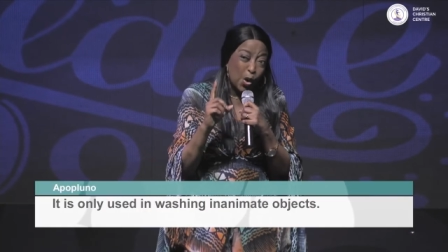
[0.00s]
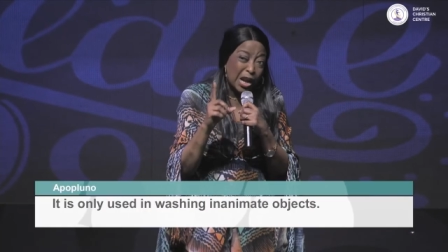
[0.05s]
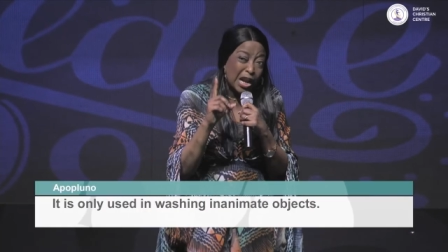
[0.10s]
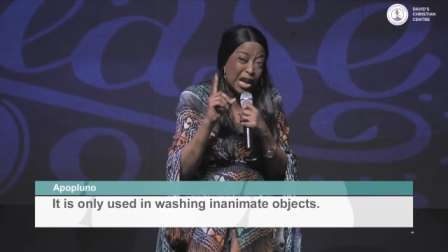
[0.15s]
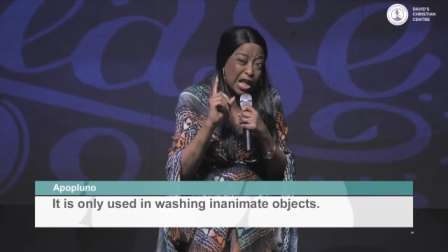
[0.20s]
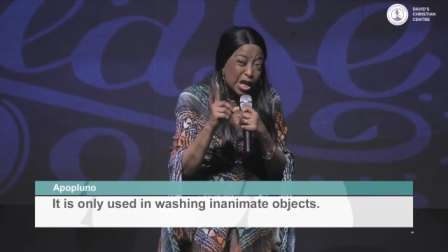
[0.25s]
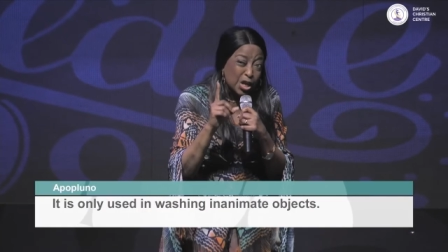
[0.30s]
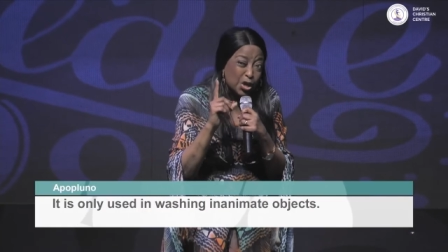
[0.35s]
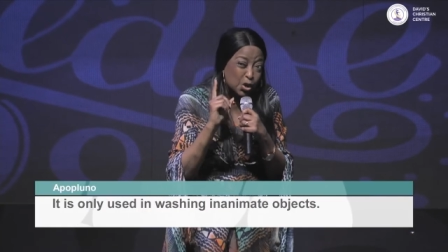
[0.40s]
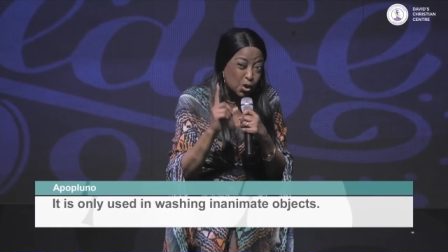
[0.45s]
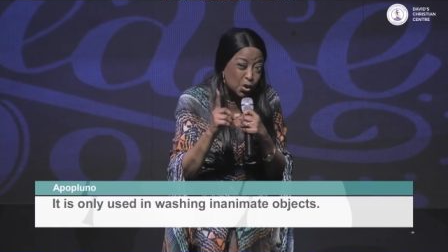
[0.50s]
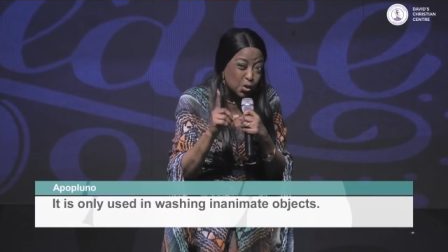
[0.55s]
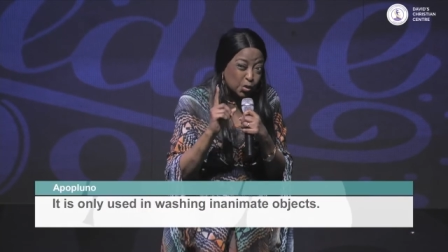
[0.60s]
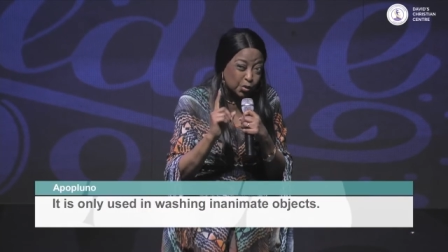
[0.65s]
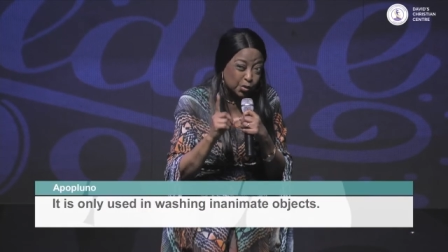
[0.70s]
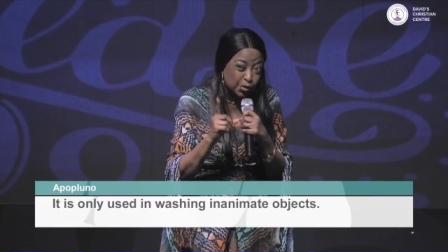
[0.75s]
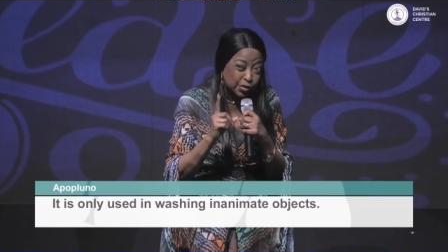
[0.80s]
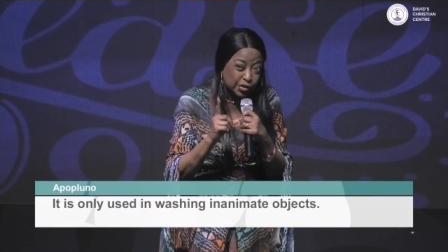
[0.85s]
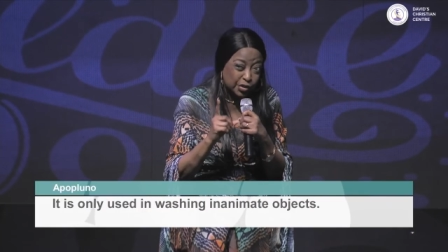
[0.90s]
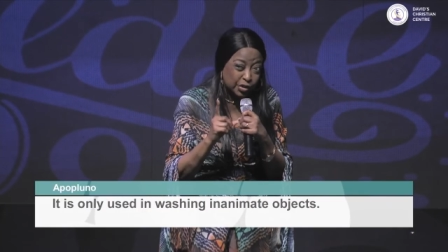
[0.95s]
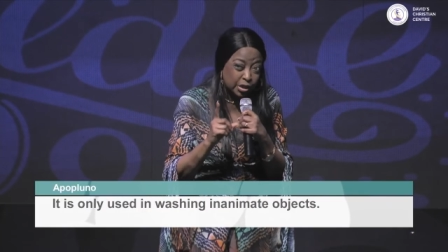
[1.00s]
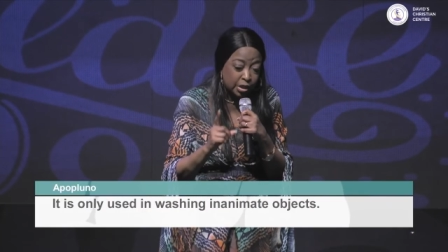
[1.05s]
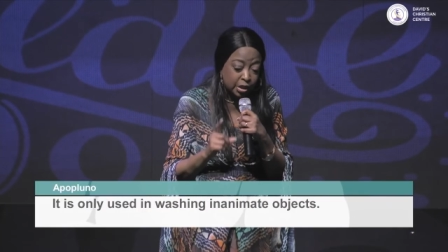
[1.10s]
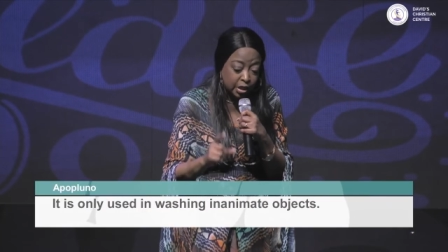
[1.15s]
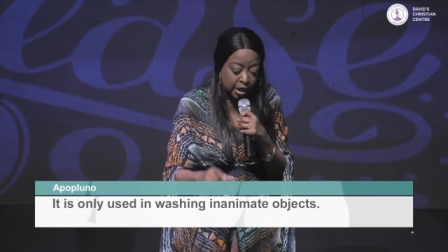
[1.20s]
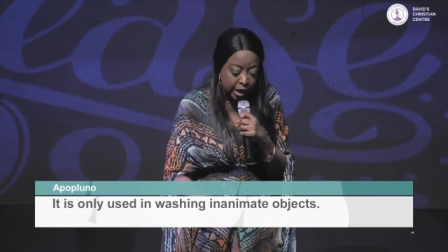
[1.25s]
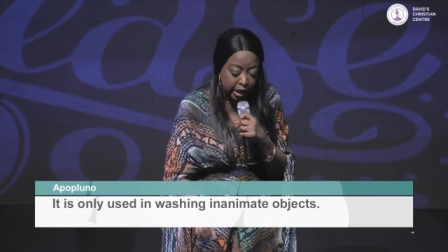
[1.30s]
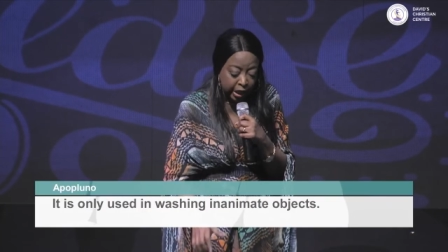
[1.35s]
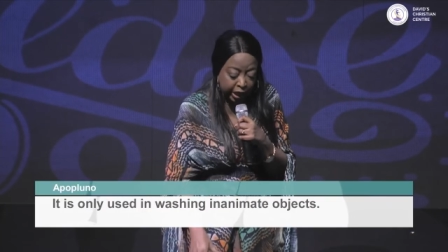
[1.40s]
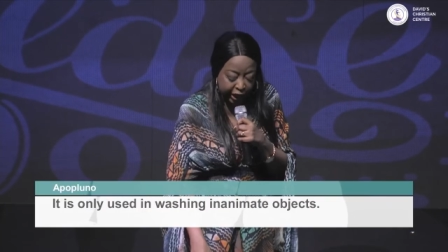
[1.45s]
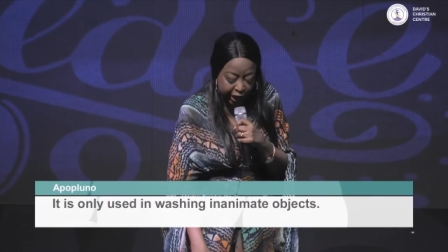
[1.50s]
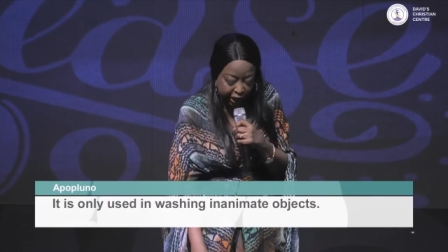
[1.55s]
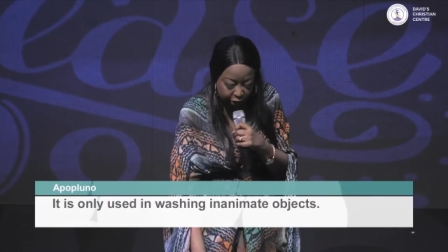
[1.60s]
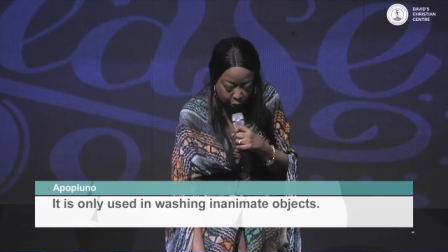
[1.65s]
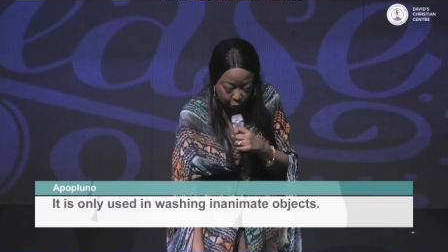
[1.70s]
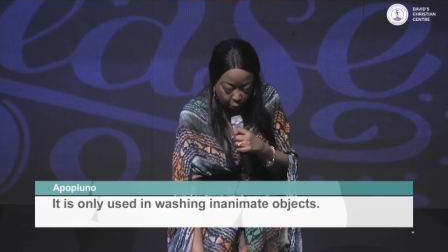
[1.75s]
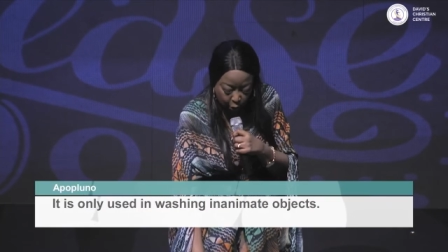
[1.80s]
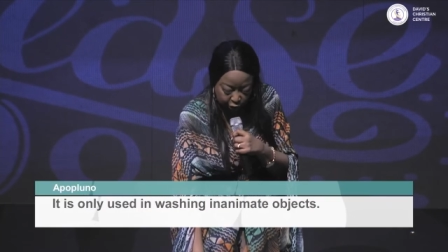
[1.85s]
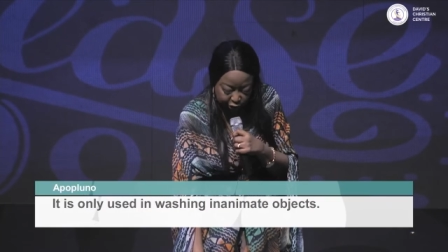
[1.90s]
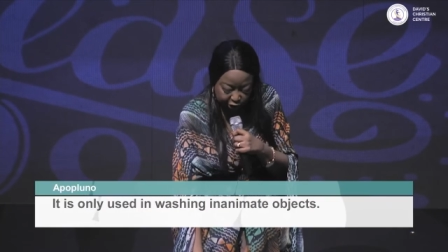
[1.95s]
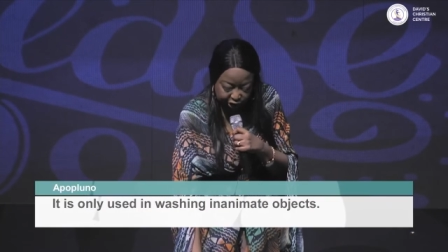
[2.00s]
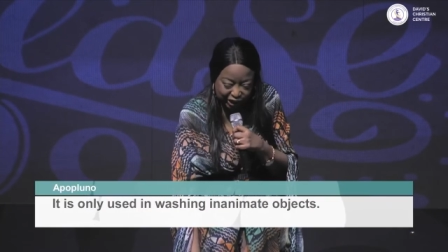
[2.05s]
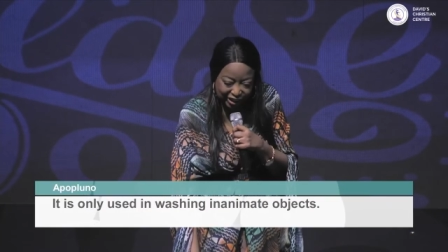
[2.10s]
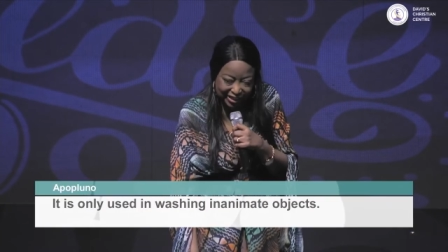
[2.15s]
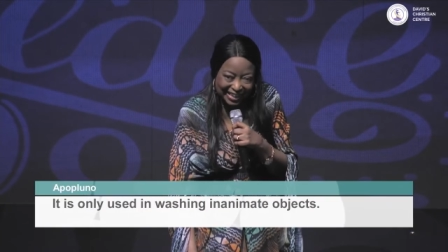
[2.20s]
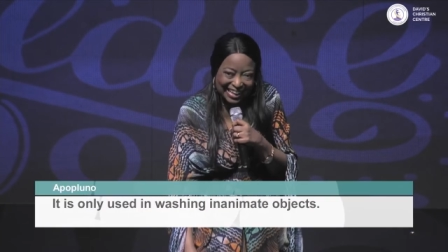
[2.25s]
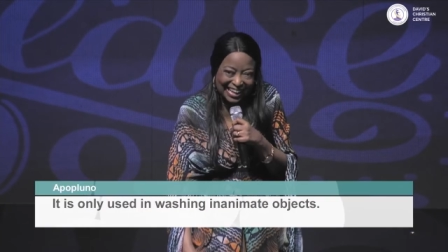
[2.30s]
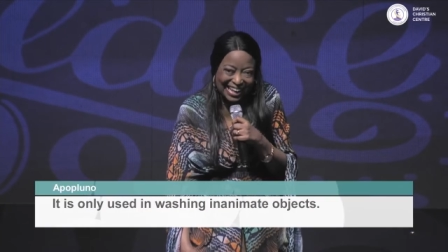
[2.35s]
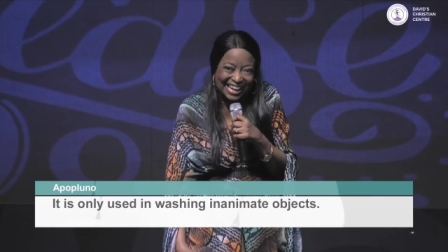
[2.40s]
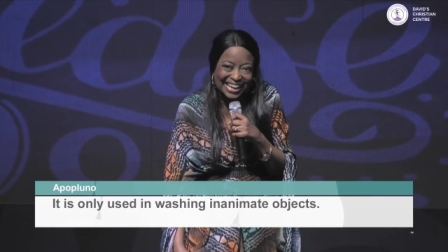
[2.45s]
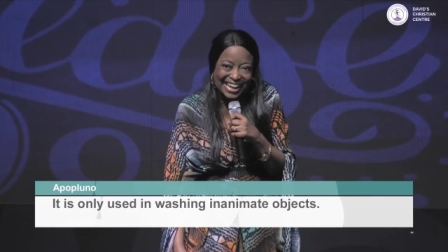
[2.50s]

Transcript: only used in washing